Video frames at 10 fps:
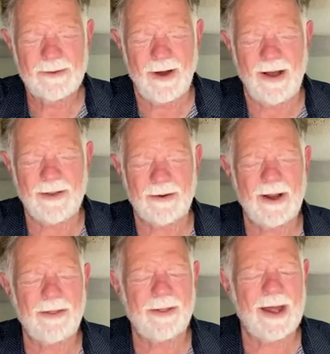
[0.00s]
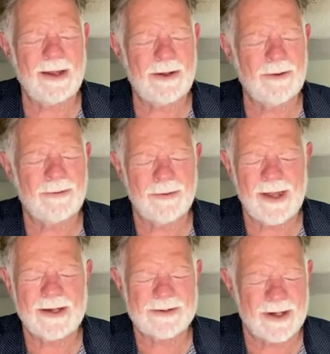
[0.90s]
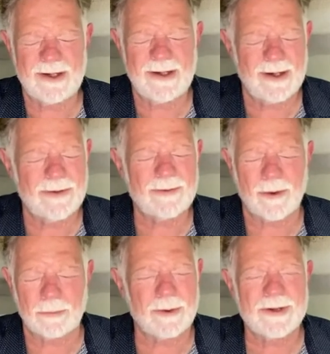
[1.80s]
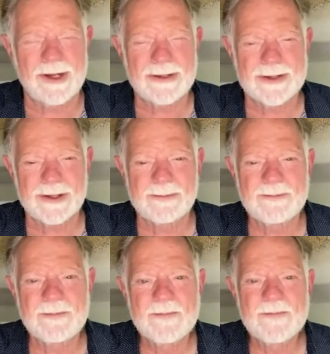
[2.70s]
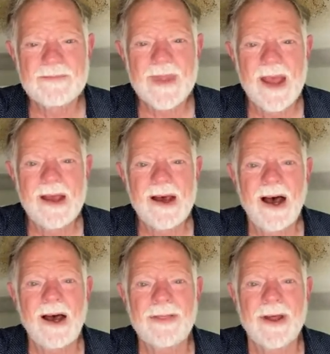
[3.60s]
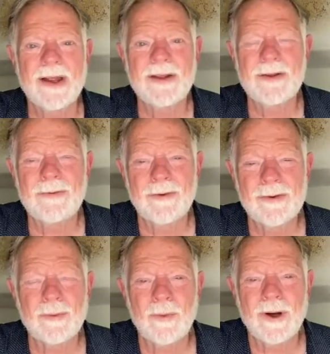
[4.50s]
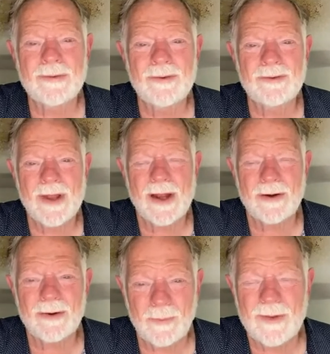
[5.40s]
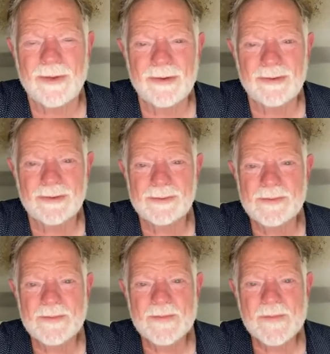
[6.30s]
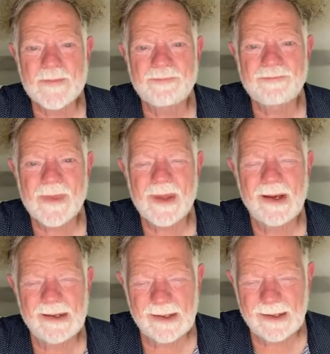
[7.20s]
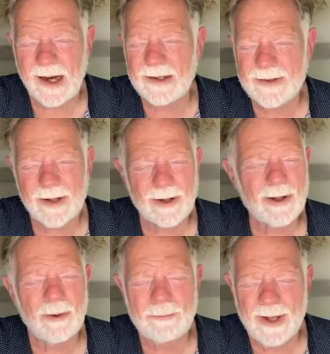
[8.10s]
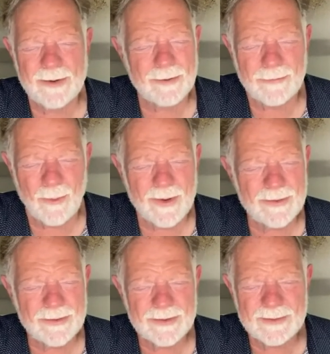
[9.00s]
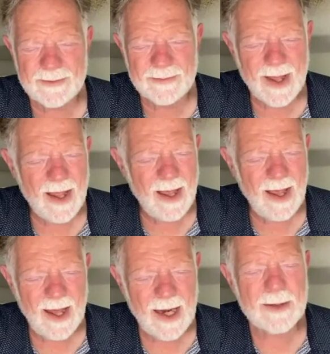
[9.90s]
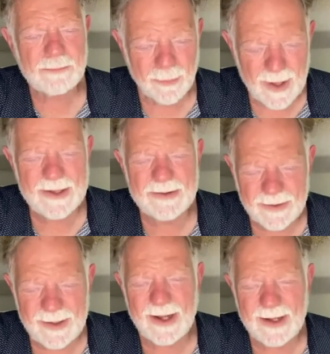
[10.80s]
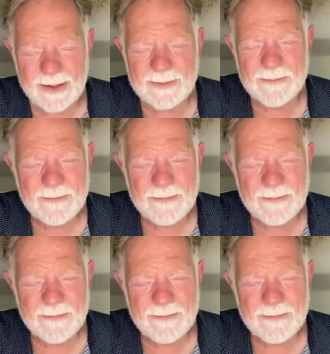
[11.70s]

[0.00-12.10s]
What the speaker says: Father, I thank you for that tongue and interpretation. I thank you for the ones that are with us, God, that will obey your voice. And I pray today,